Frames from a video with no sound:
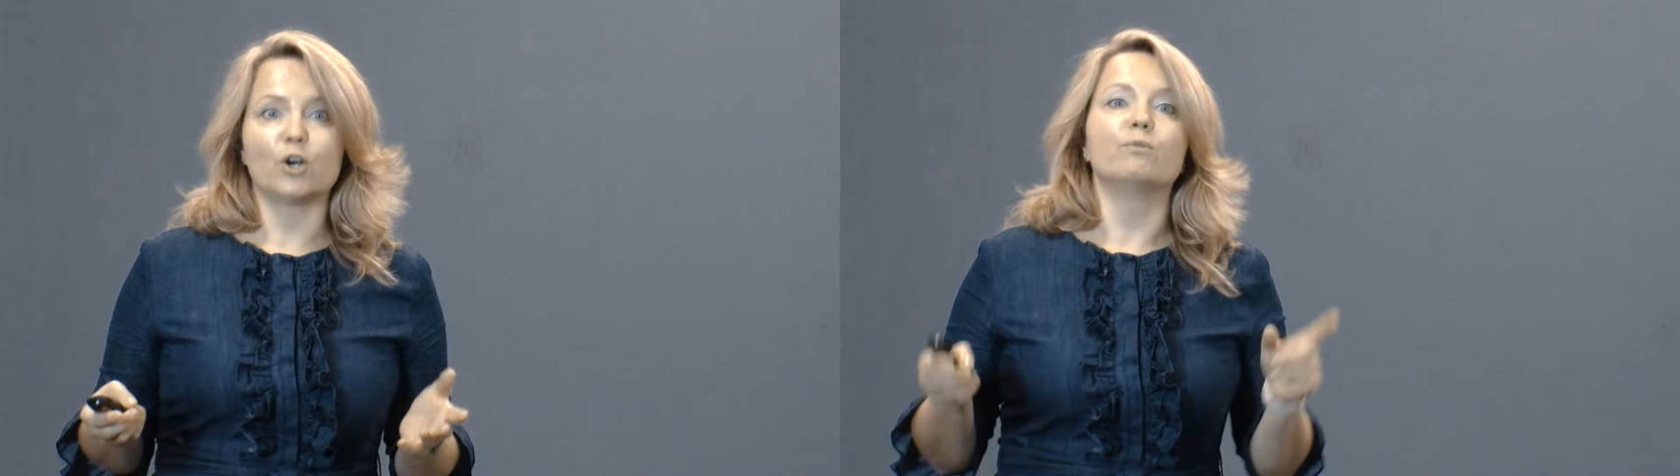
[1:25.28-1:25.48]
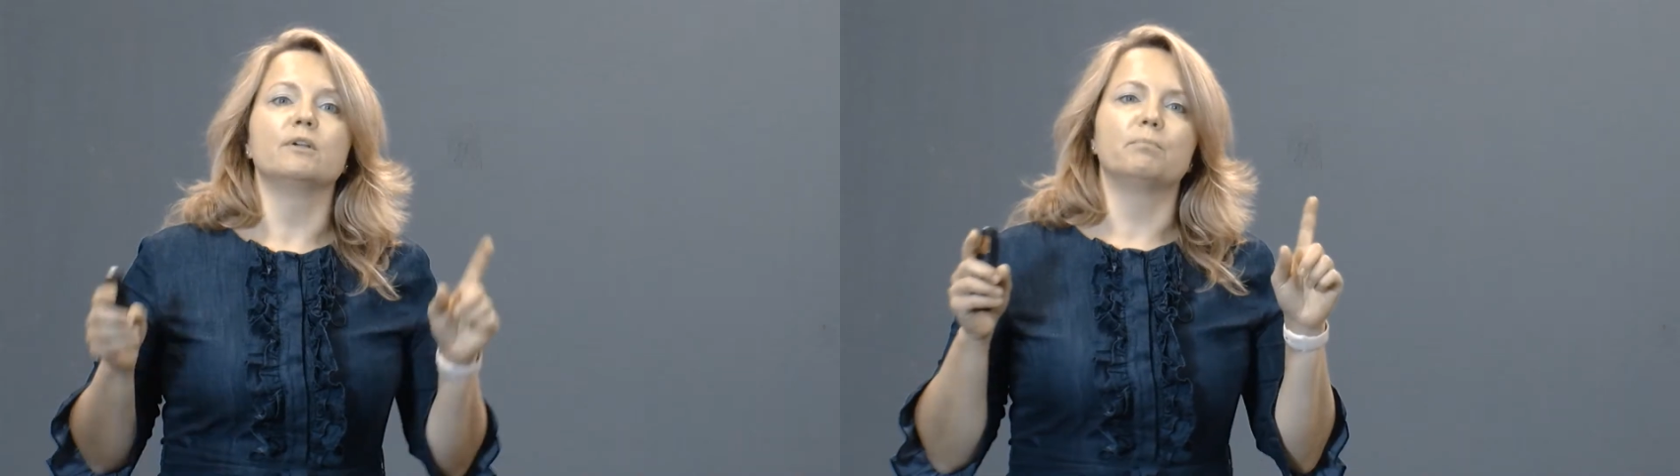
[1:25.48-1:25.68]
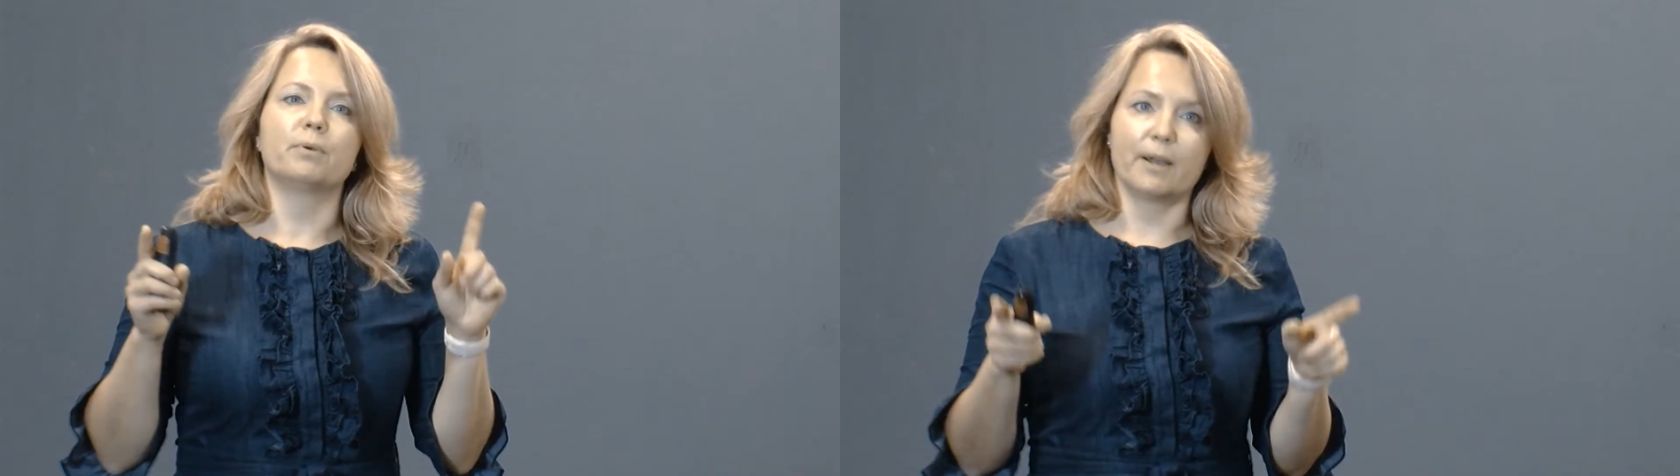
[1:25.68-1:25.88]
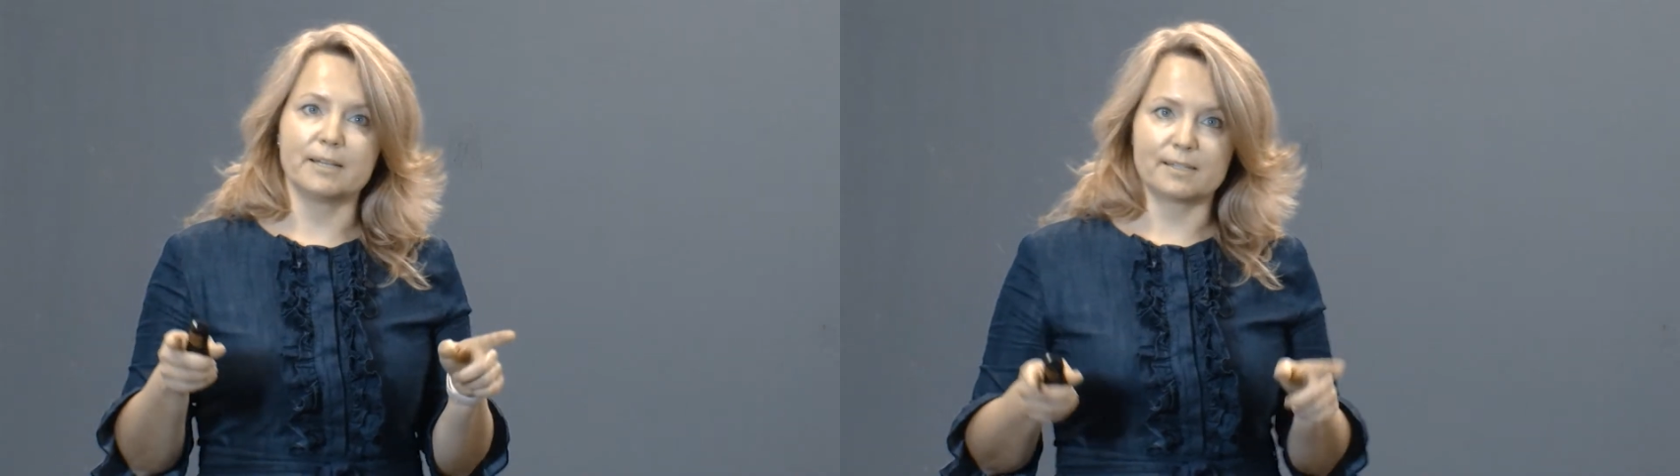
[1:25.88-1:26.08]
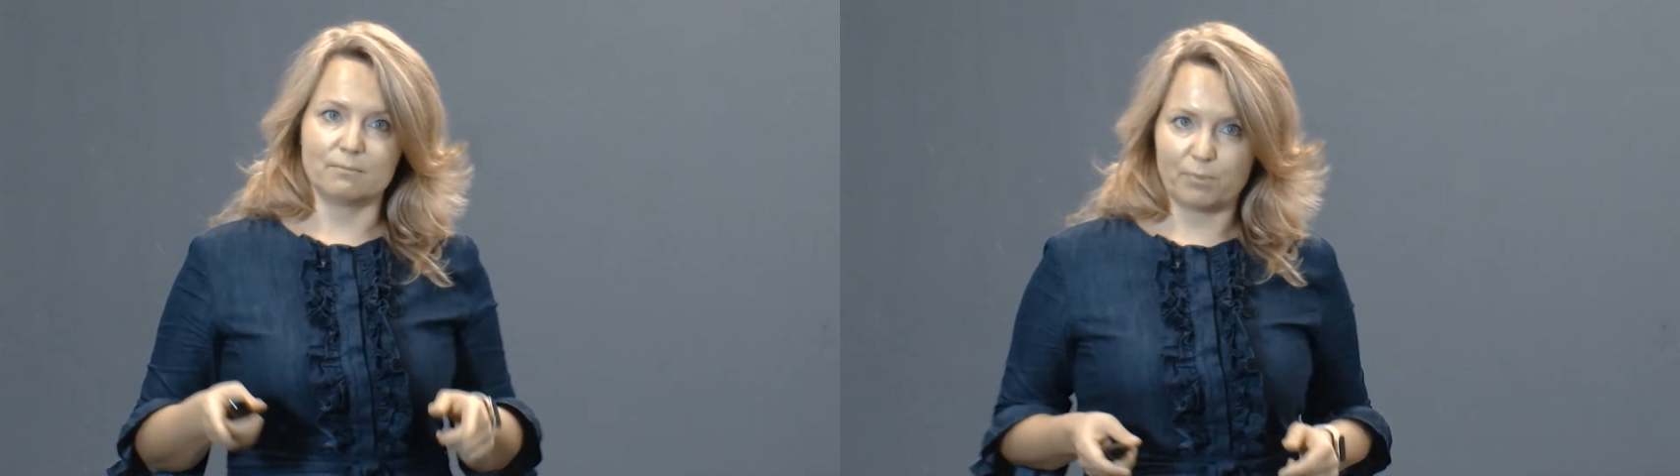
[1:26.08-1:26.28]
over
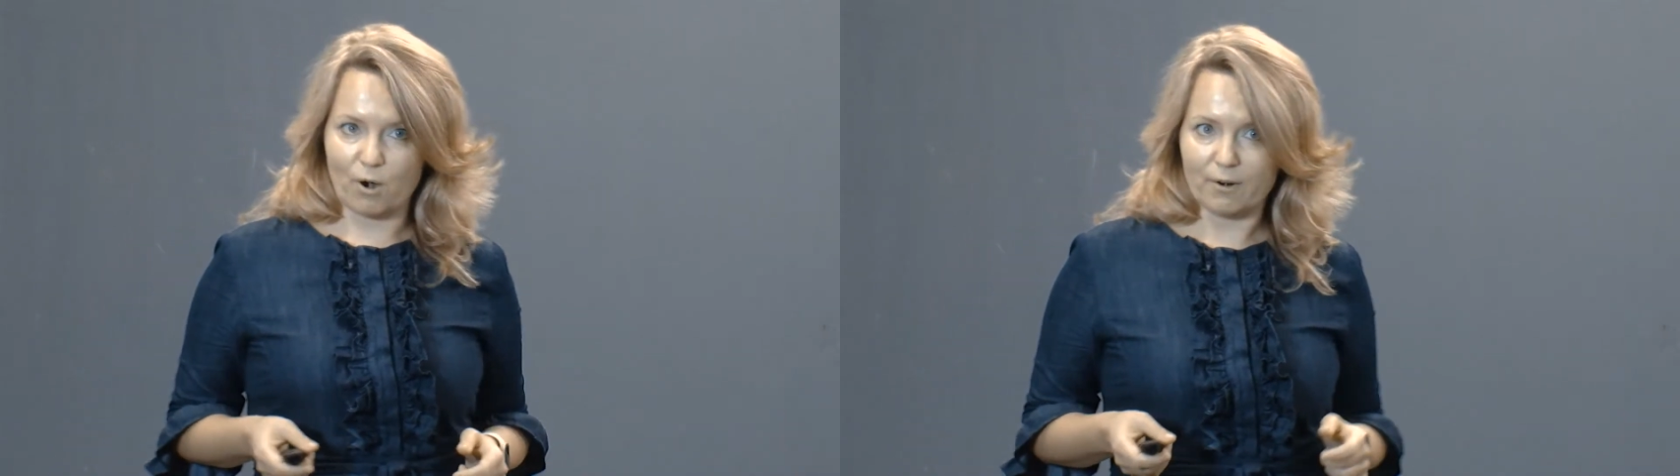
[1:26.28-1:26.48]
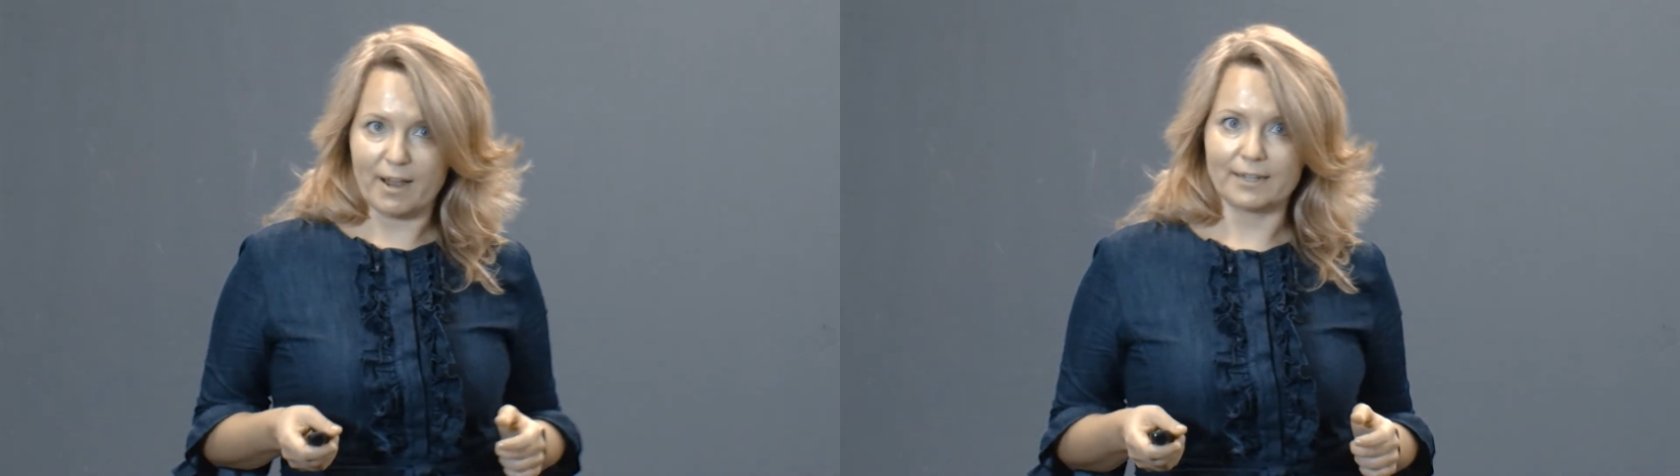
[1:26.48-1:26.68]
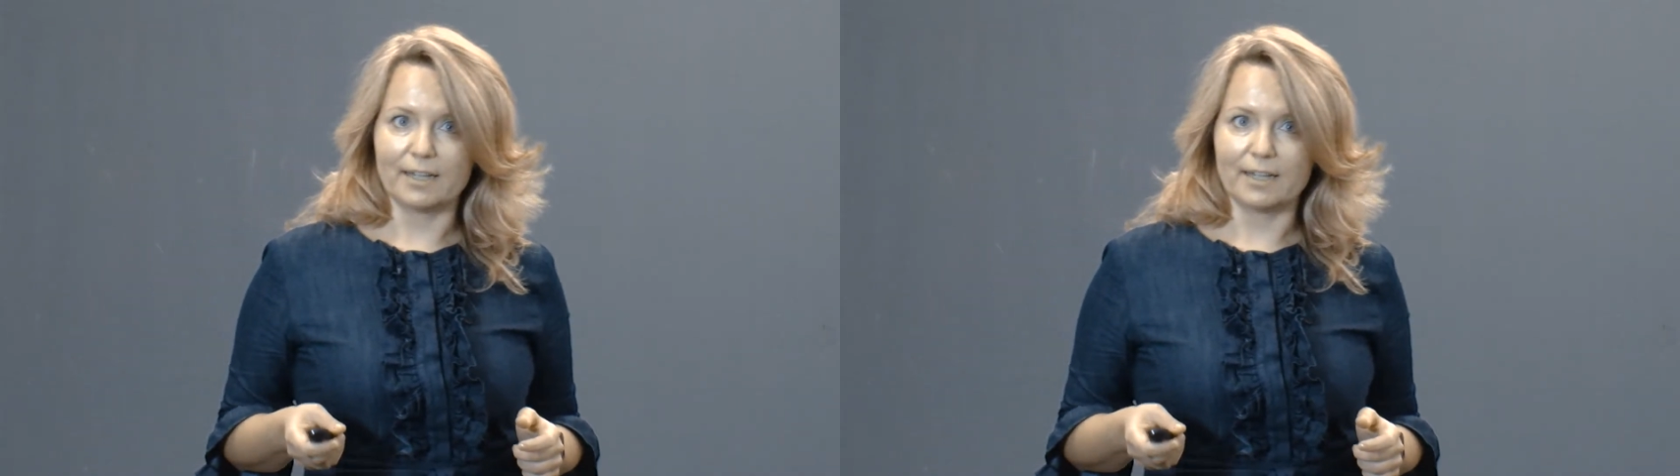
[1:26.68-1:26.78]
price and product.